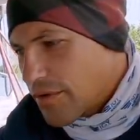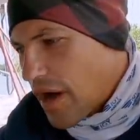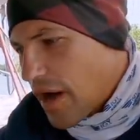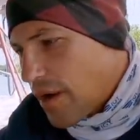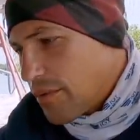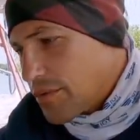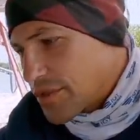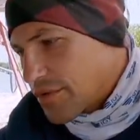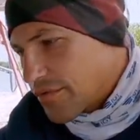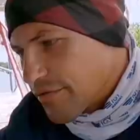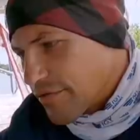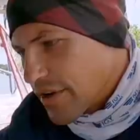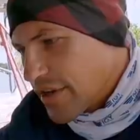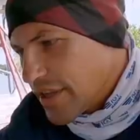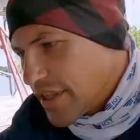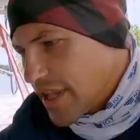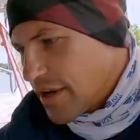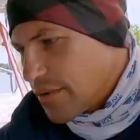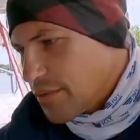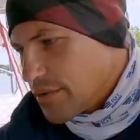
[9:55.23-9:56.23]
I was
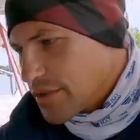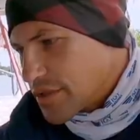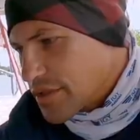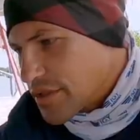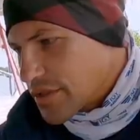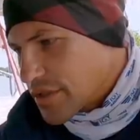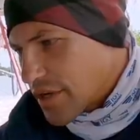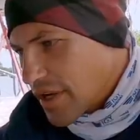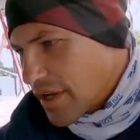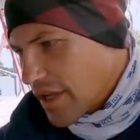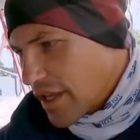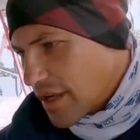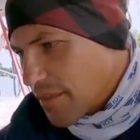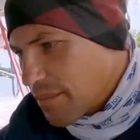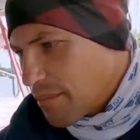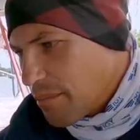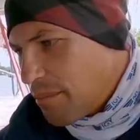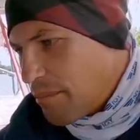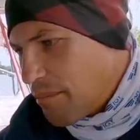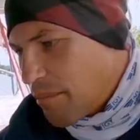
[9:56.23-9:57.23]
afraid that it was gonna
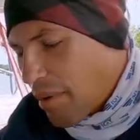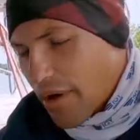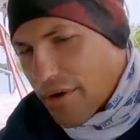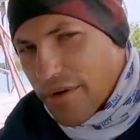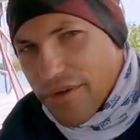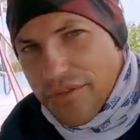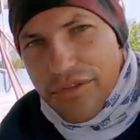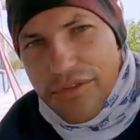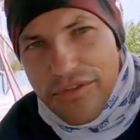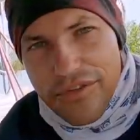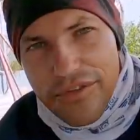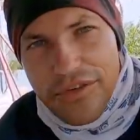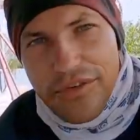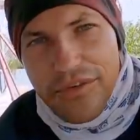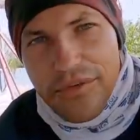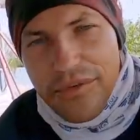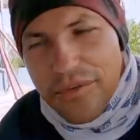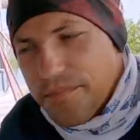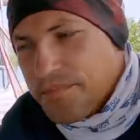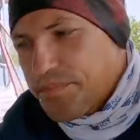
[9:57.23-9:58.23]
like burn
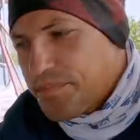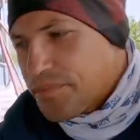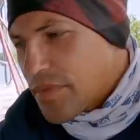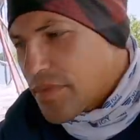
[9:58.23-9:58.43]
through.